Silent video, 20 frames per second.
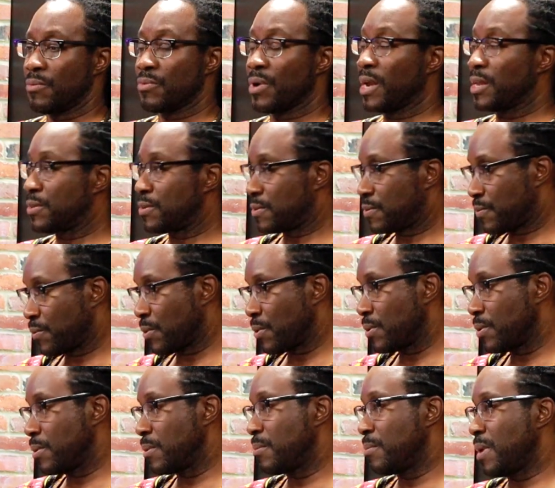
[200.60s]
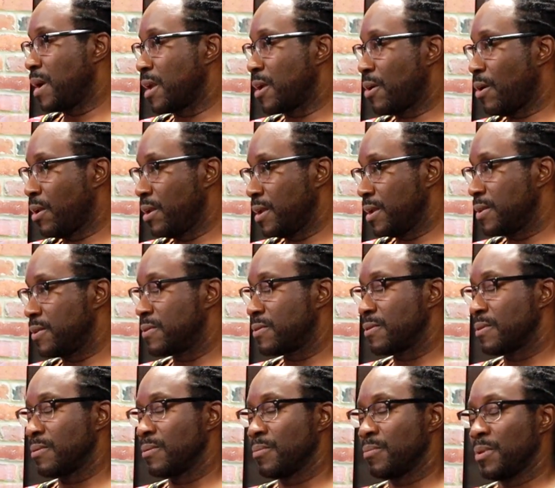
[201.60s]
rights for my colleagues
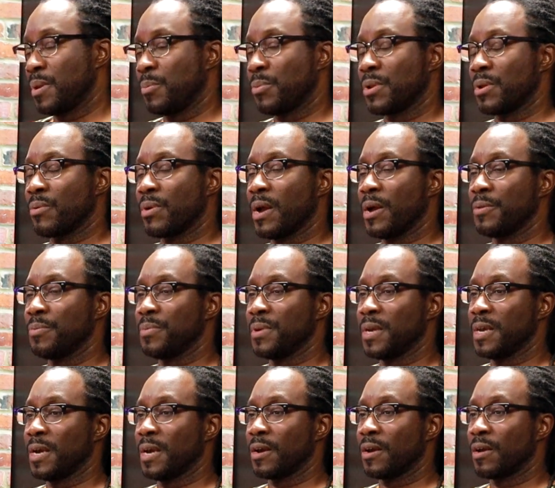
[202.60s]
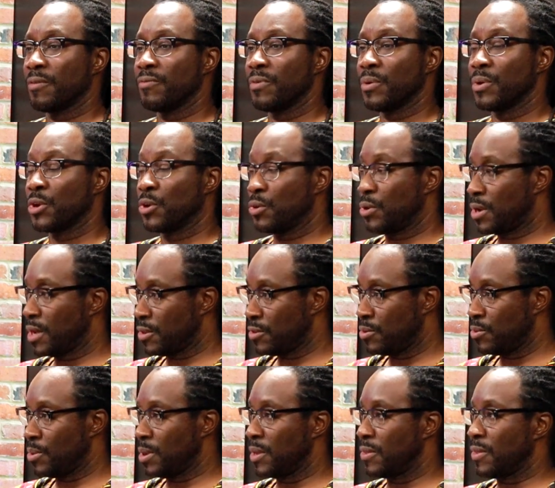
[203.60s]
and people around me. I got very good at
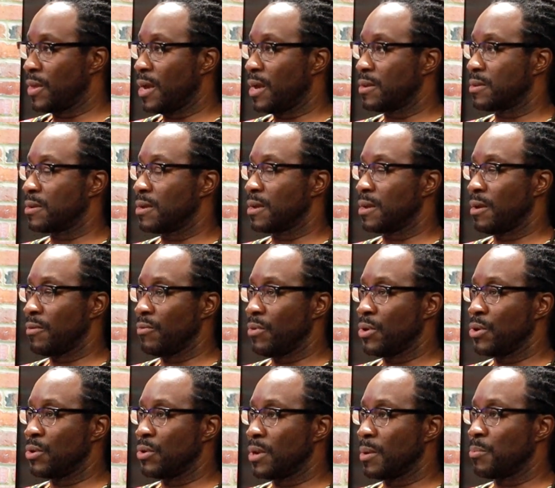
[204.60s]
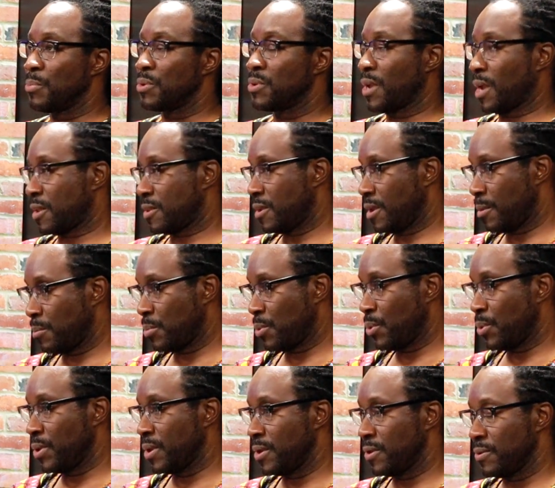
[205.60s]
doing that. I got very good at protecting
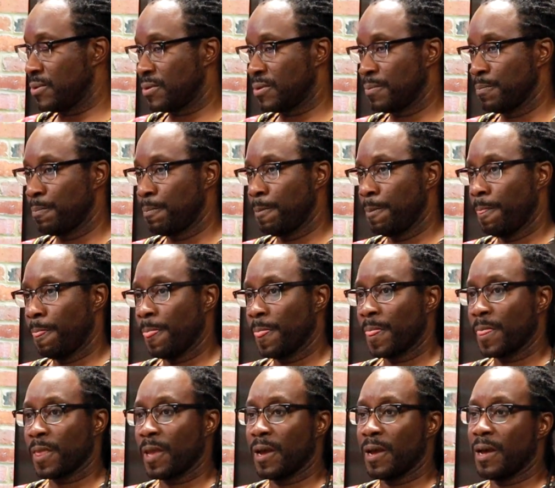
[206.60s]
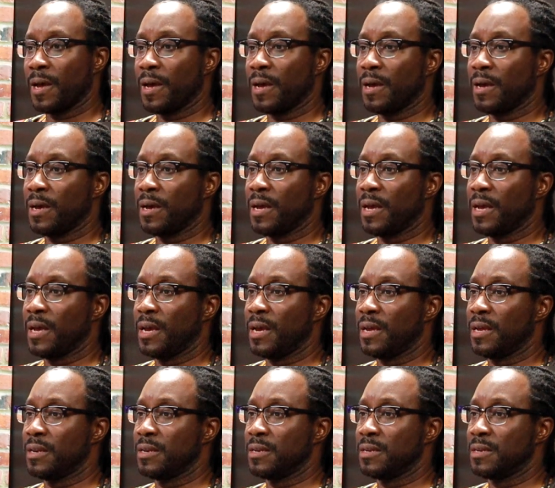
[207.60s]
employees
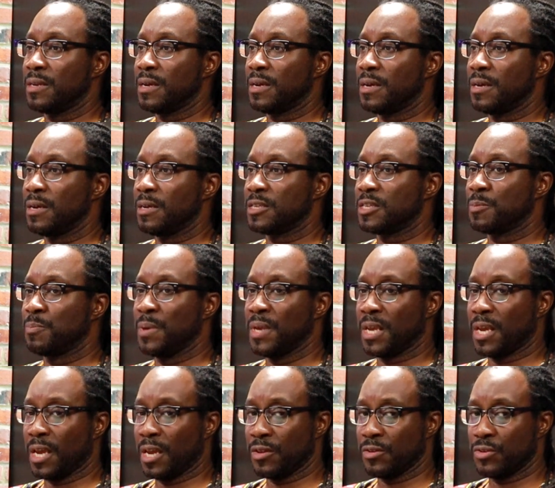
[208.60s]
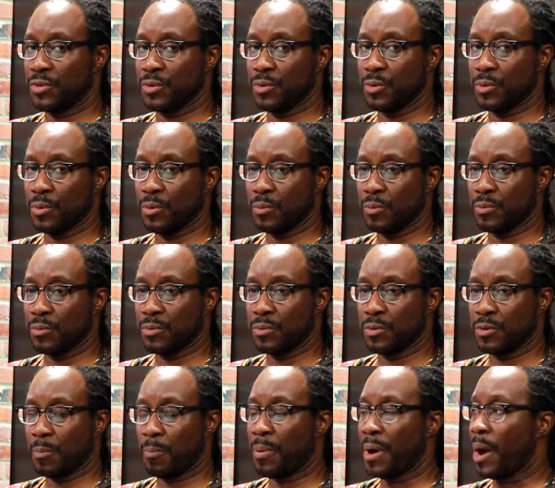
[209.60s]
and speaking to
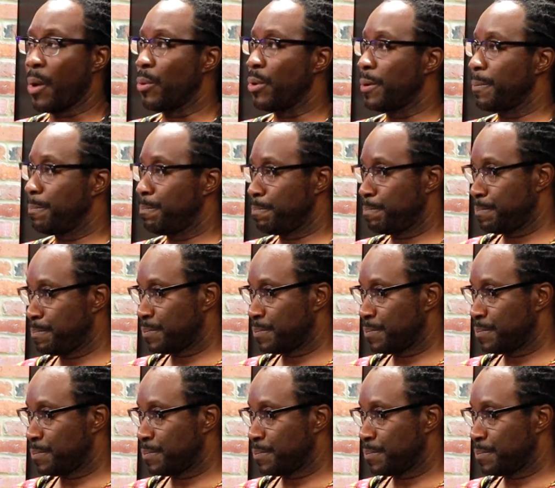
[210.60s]
power.